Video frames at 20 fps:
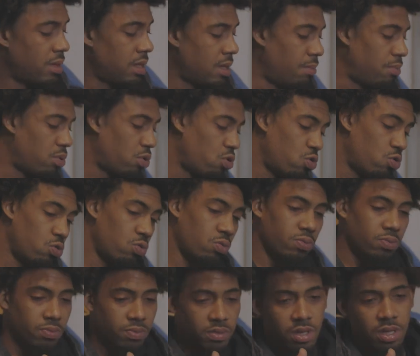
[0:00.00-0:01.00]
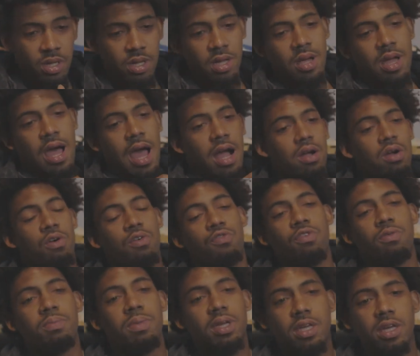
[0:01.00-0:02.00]
boom, I go from
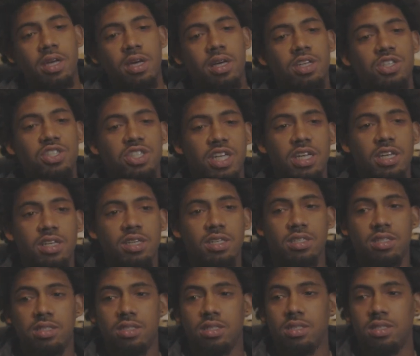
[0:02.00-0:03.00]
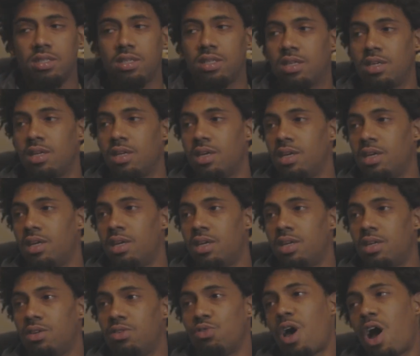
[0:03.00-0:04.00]
McKeel to Jenkins. Mm-hmm.
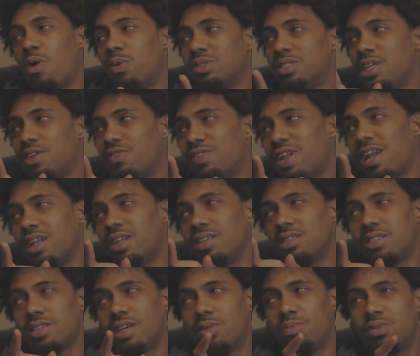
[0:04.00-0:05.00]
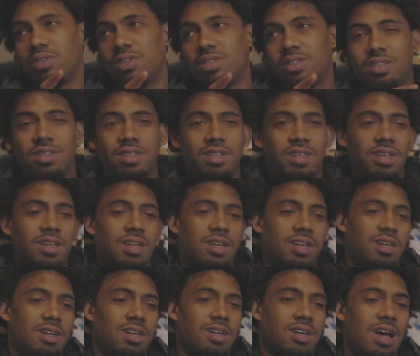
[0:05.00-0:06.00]
You know, I was there for that little summer. Yep.
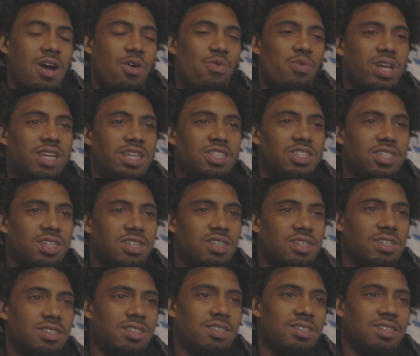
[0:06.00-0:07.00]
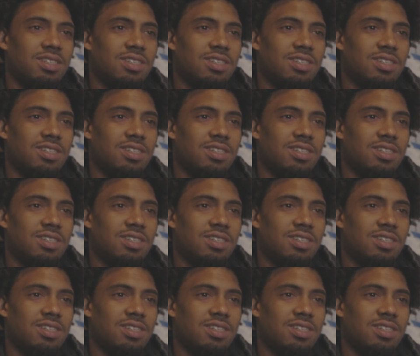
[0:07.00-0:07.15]
I went to Jenkins.